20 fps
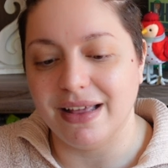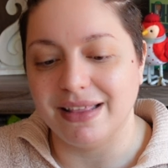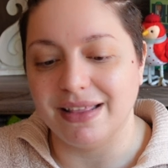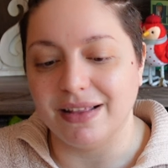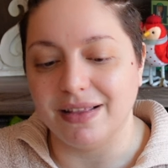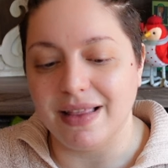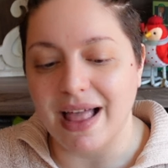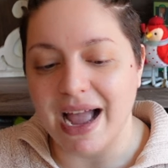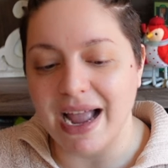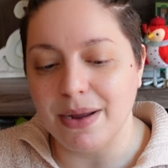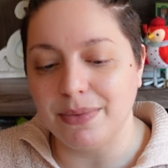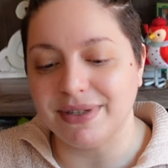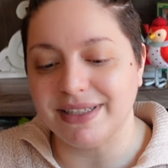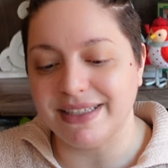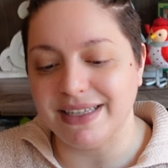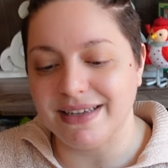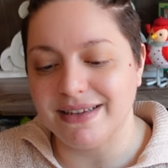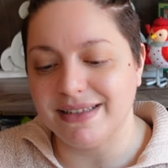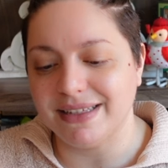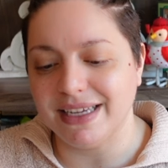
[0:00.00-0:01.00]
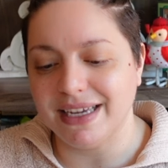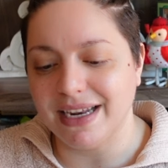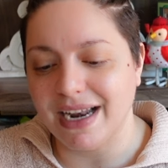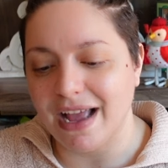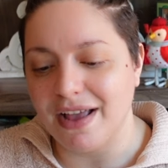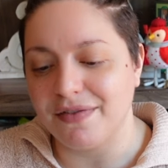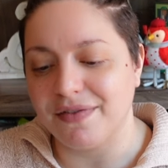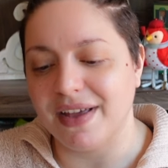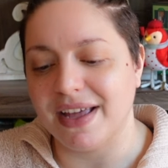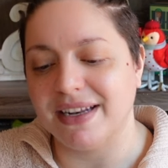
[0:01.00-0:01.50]
The lie was easy
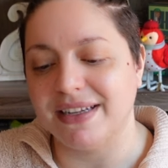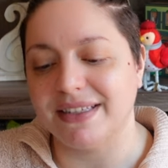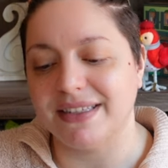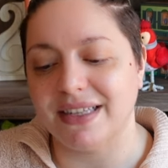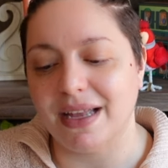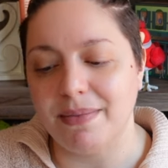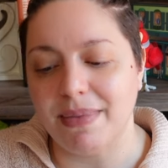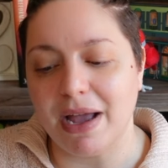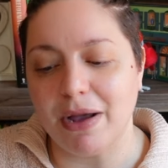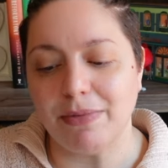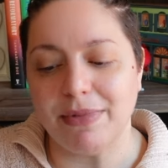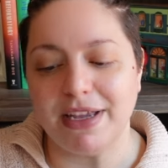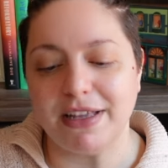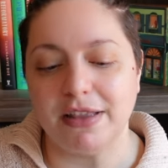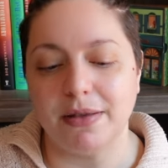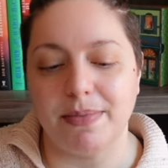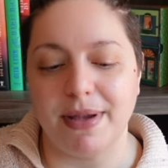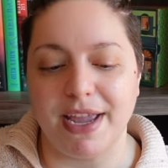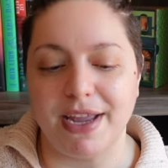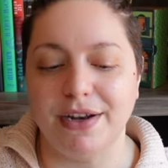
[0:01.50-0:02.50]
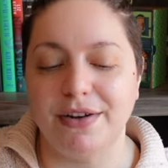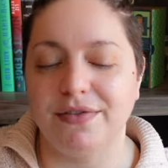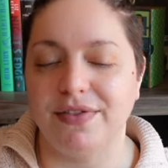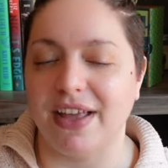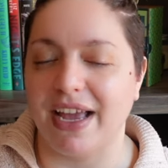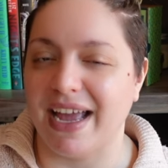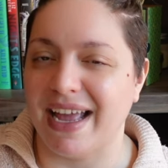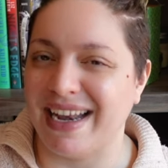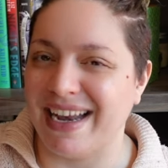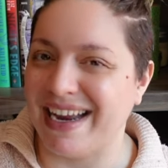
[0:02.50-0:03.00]
enough and it somehow made the pain of the
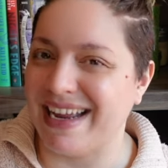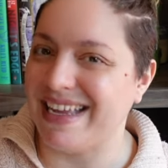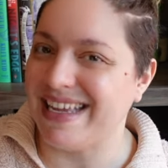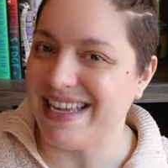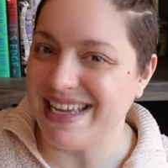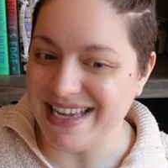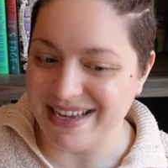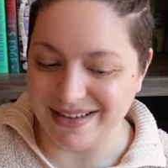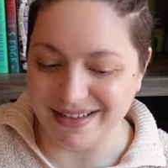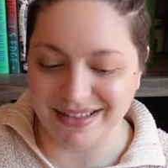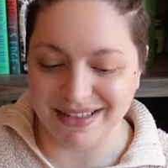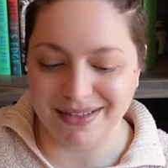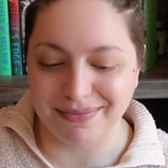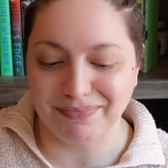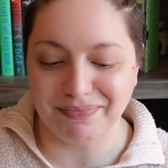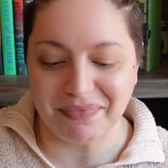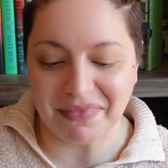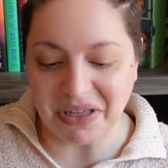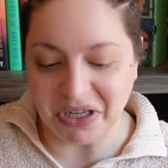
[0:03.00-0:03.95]
headache ease.